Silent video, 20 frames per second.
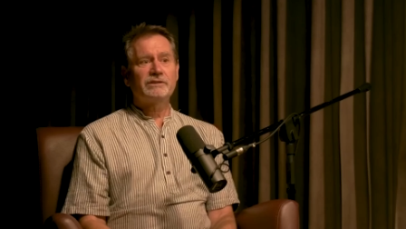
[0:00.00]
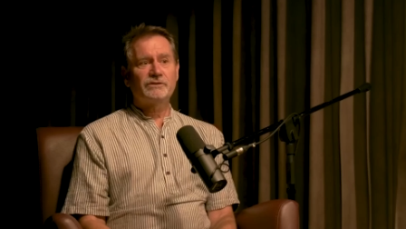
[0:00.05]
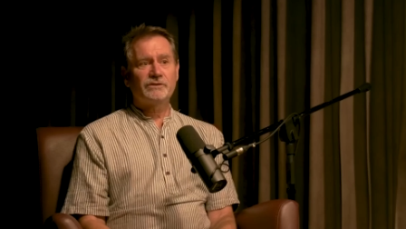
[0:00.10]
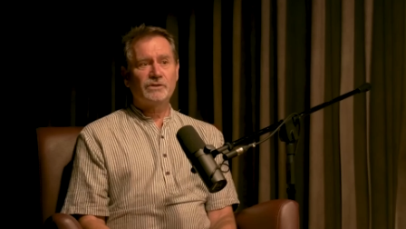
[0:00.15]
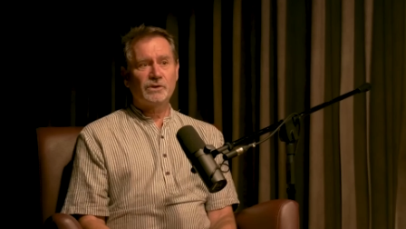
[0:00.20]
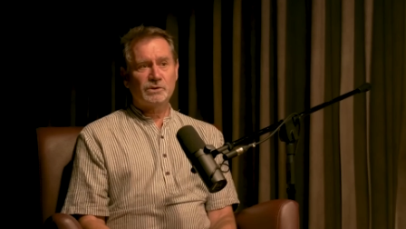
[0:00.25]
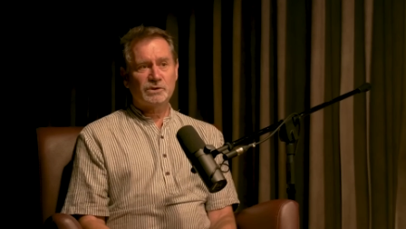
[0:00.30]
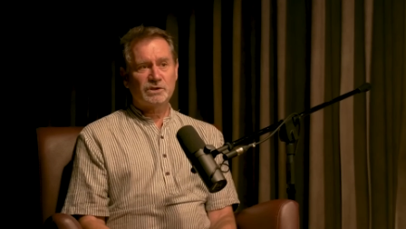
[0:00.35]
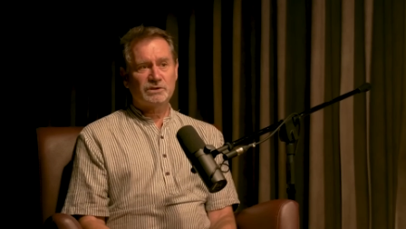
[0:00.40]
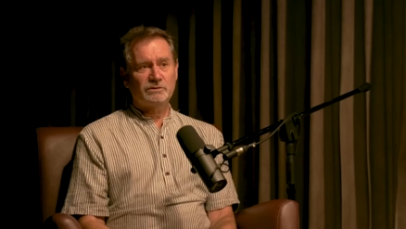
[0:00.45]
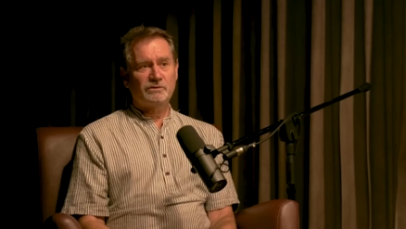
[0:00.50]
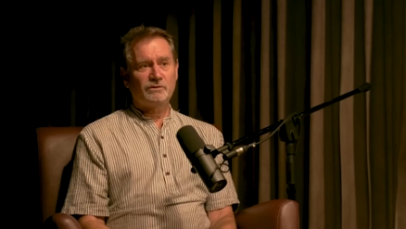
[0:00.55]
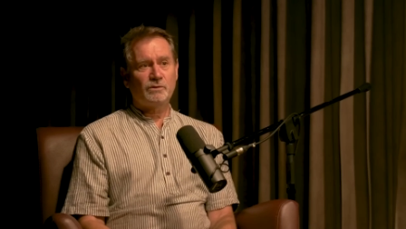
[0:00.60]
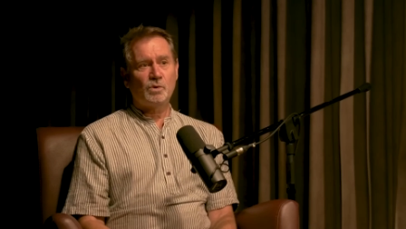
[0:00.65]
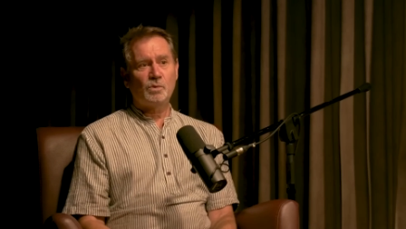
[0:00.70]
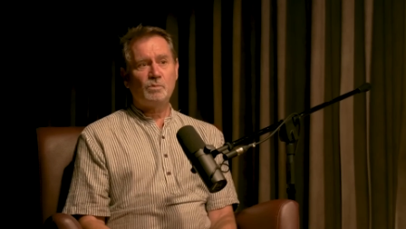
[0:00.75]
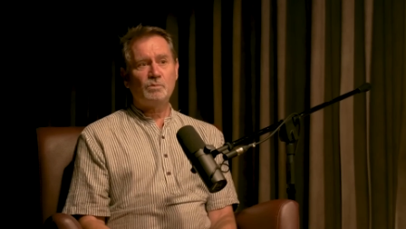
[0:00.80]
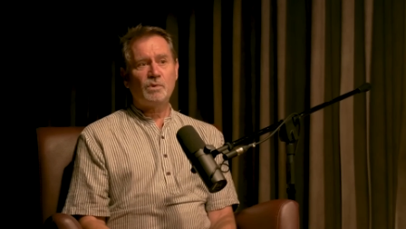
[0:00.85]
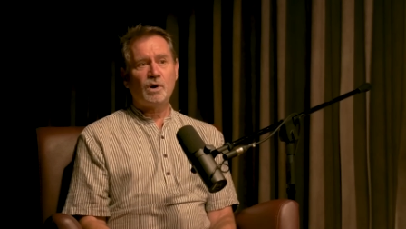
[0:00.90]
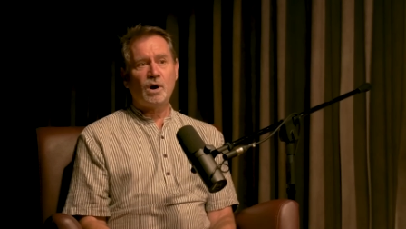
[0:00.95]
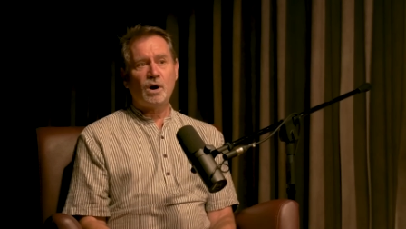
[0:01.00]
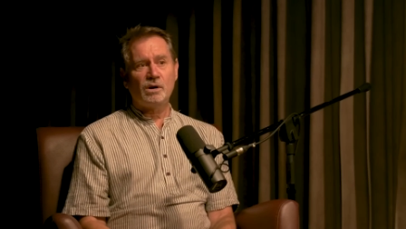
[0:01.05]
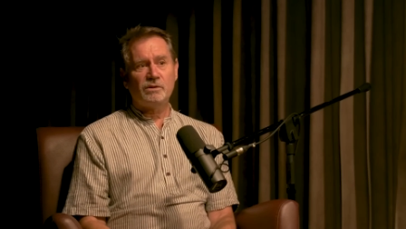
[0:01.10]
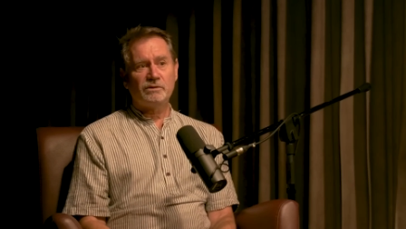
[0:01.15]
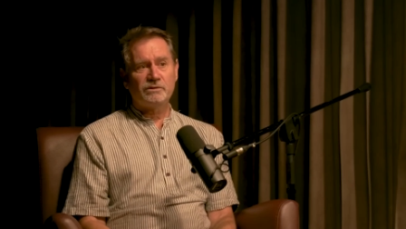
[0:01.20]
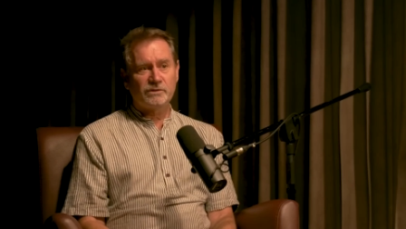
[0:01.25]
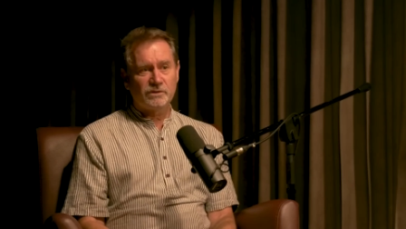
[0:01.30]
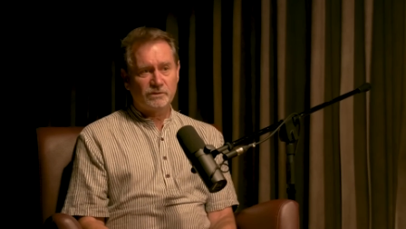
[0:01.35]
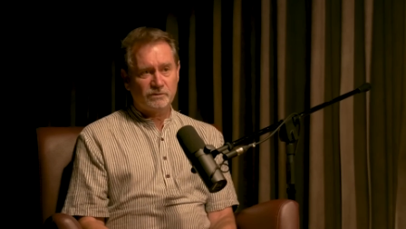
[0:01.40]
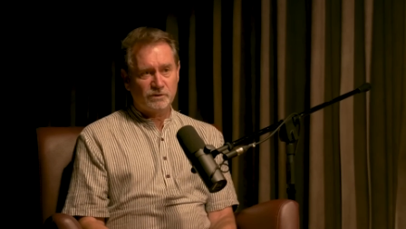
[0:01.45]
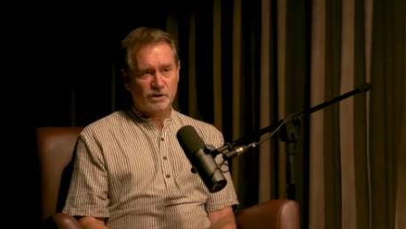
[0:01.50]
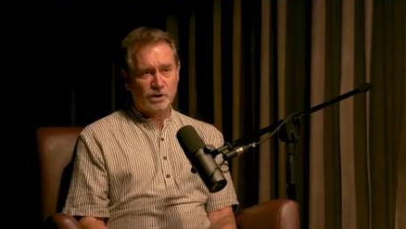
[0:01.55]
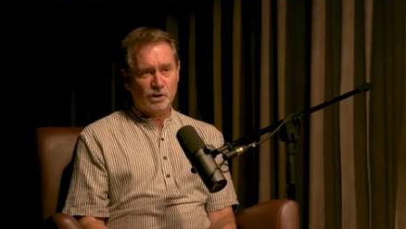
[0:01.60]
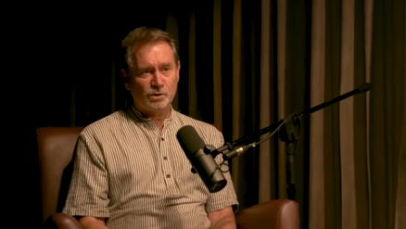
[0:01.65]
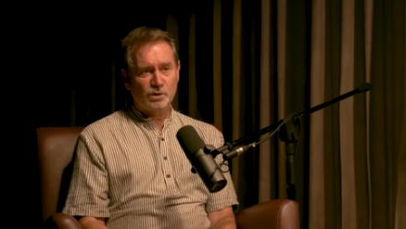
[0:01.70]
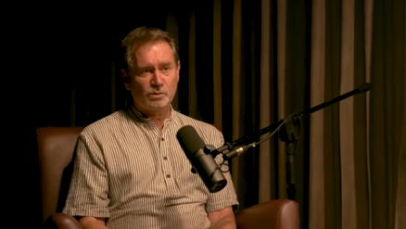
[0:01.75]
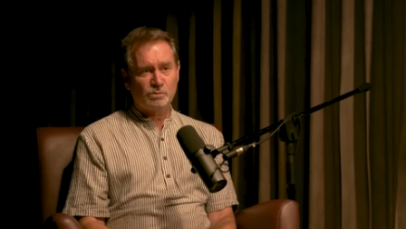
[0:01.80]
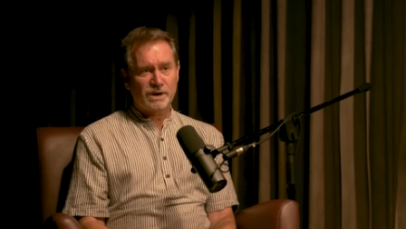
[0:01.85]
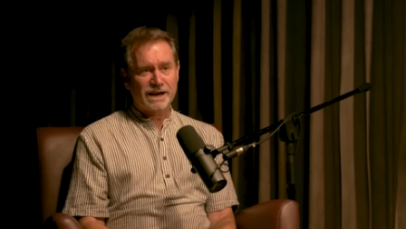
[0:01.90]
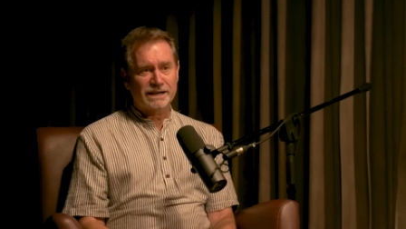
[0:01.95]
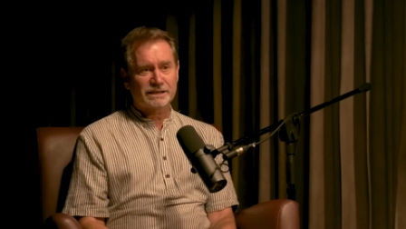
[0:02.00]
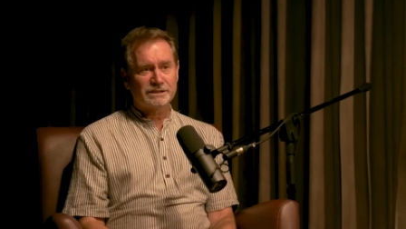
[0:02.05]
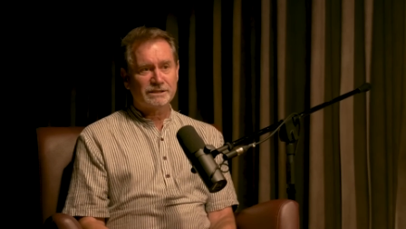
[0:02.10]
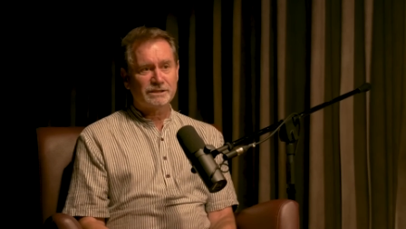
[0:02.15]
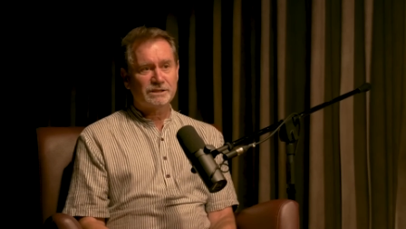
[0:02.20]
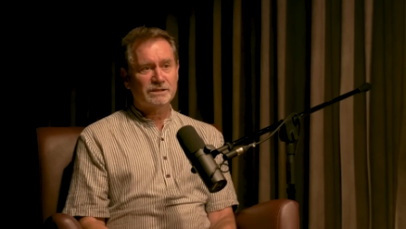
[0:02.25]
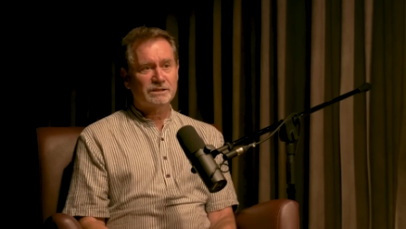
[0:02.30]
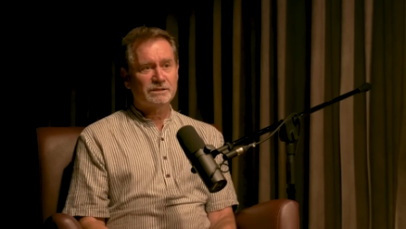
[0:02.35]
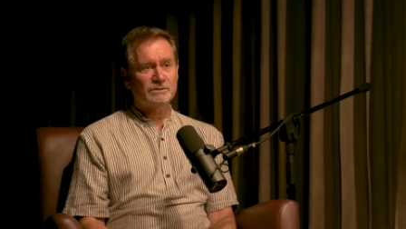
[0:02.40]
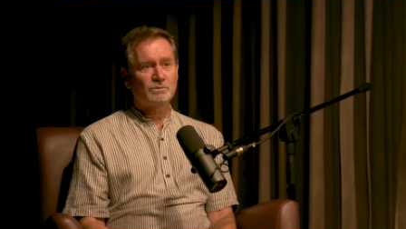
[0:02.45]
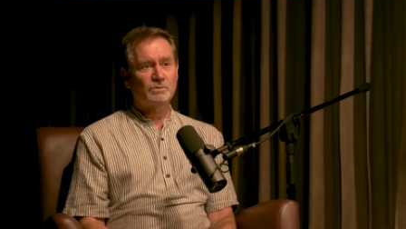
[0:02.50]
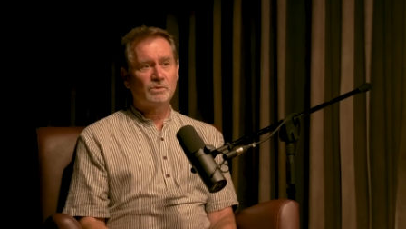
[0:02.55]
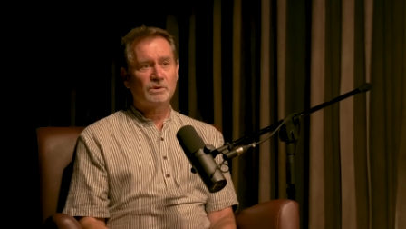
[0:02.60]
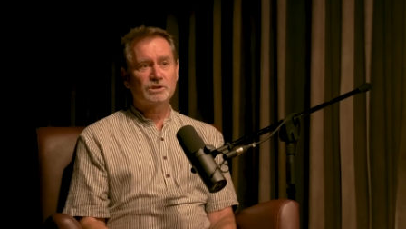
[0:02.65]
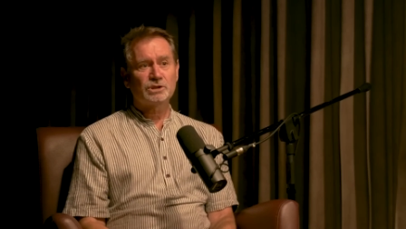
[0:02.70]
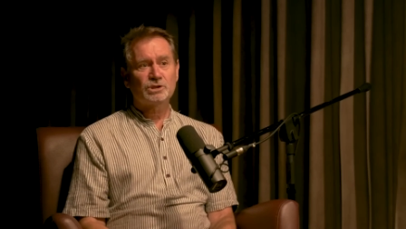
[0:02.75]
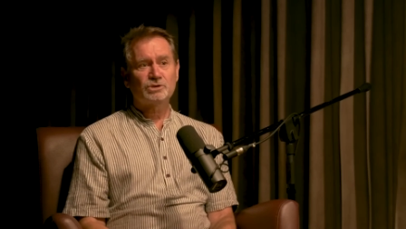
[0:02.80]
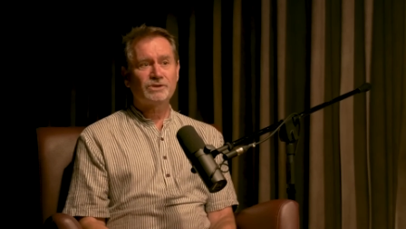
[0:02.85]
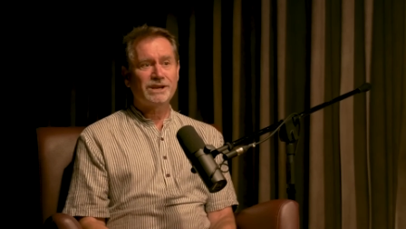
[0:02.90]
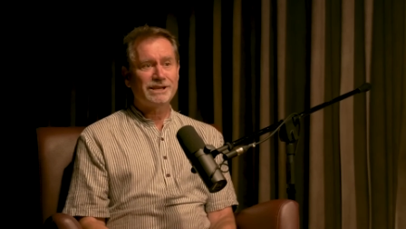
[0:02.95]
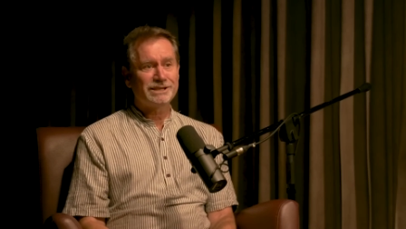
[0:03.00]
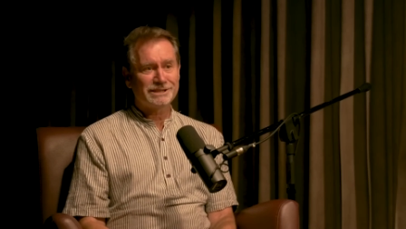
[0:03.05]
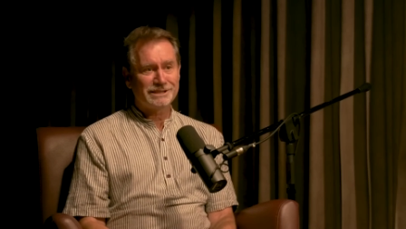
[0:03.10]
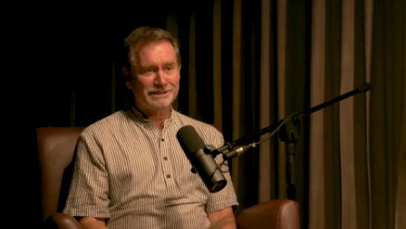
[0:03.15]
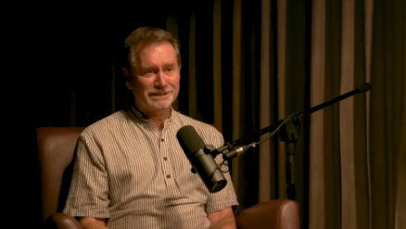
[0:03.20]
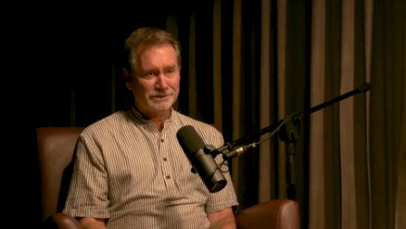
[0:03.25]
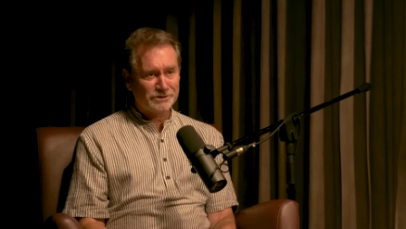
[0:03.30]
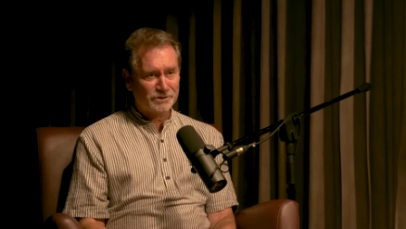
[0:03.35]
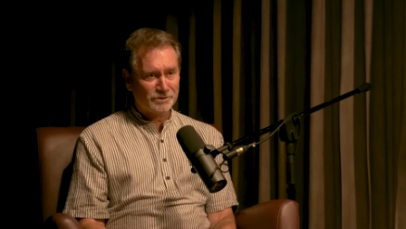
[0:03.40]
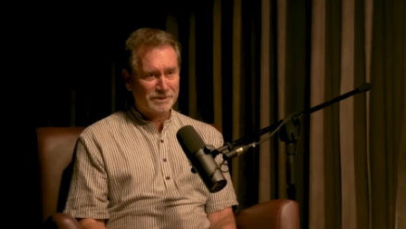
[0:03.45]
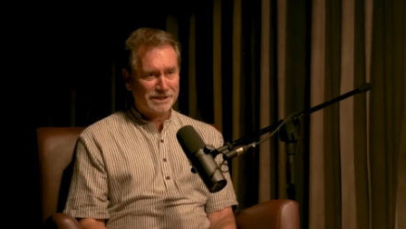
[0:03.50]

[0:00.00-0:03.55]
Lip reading: first form of yoga practice was transcendental